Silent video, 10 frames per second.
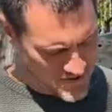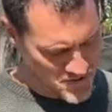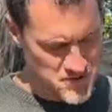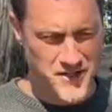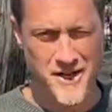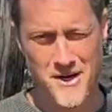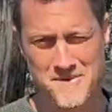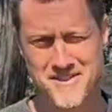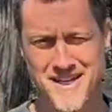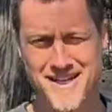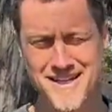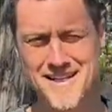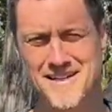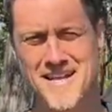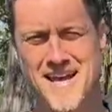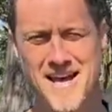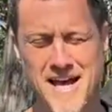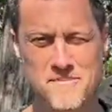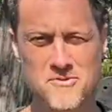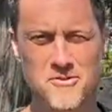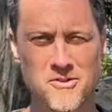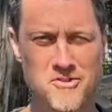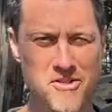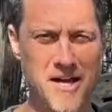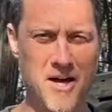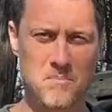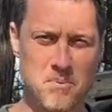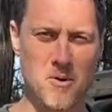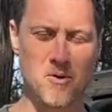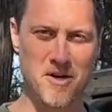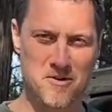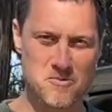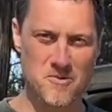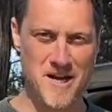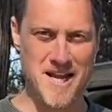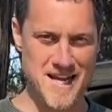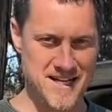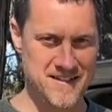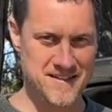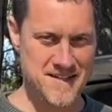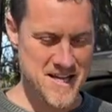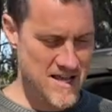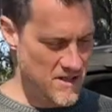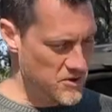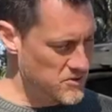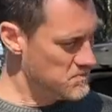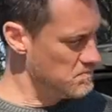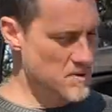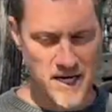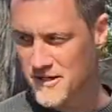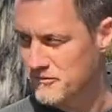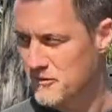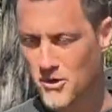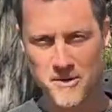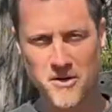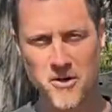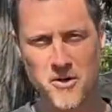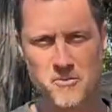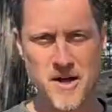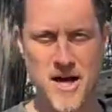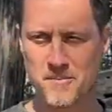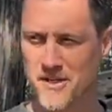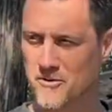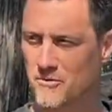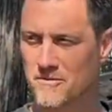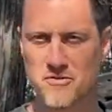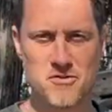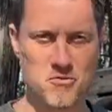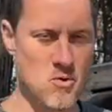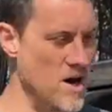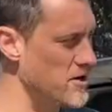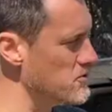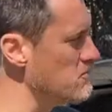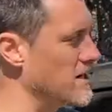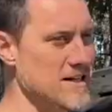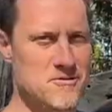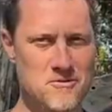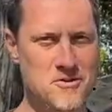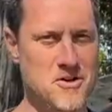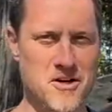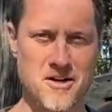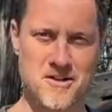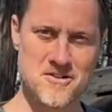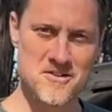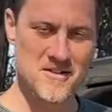So now I'm standing in absolute downpouring rain. There's mud forming all around me and rivers of water running through the cars.